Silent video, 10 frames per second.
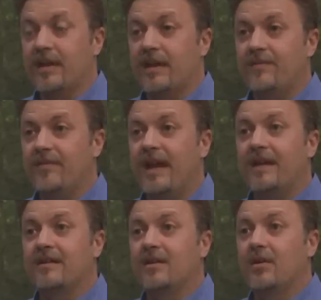In fact,
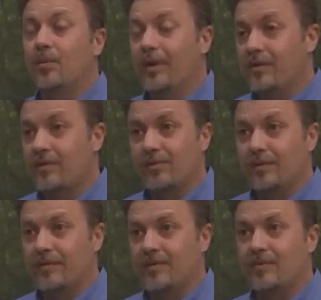one of those
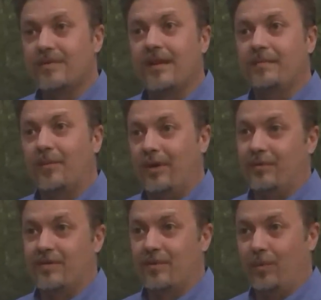rumors was that Maud
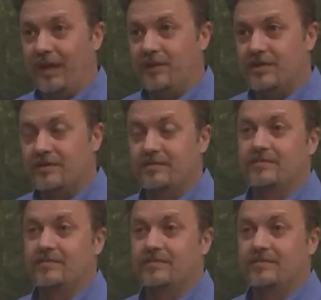was a witch.